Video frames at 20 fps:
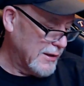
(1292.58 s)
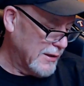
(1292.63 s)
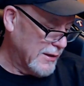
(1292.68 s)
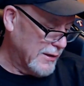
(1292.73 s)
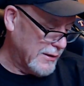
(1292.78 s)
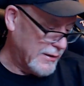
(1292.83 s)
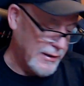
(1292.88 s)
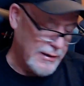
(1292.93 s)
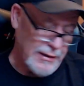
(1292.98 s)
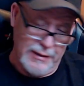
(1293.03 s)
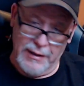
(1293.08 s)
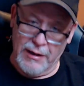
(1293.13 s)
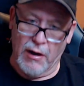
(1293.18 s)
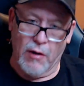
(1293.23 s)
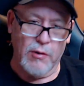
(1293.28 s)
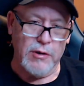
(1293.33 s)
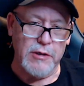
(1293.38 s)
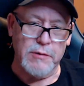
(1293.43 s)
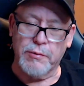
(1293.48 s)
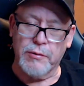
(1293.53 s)
They
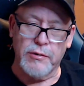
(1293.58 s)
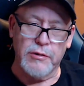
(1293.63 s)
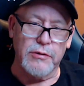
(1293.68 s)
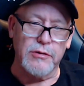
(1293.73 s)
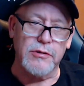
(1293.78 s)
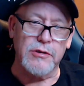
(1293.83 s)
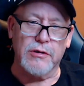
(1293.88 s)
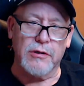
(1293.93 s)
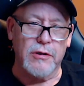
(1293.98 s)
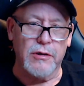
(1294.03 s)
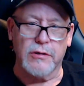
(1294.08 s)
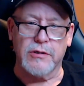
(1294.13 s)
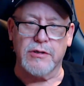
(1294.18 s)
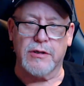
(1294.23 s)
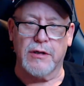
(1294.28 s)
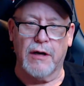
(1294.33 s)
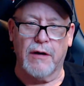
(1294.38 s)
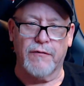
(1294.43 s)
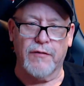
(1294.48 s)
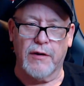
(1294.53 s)
always produce good
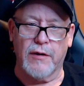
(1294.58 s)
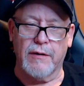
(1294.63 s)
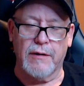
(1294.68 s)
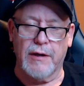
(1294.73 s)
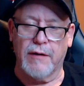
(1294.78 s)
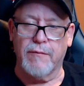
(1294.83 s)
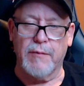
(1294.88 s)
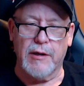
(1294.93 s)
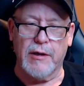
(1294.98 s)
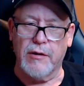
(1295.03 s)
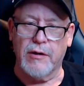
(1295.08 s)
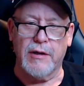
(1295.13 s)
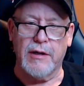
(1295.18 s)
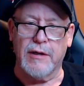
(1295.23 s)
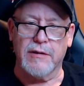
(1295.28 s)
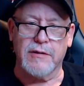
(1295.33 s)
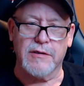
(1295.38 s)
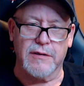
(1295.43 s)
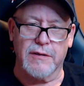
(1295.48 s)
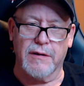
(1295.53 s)
stuff. They give me good
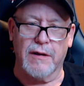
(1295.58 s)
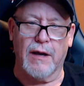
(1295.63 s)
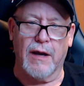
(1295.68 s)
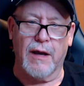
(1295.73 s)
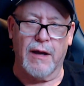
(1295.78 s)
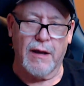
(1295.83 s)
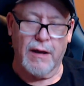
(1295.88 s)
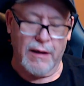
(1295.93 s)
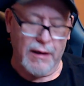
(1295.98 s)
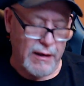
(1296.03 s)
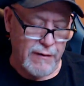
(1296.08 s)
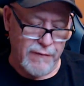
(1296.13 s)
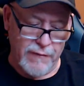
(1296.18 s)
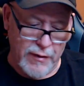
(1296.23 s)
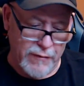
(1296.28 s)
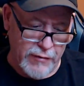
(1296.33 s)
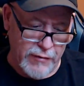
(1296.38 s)
hits, and I've never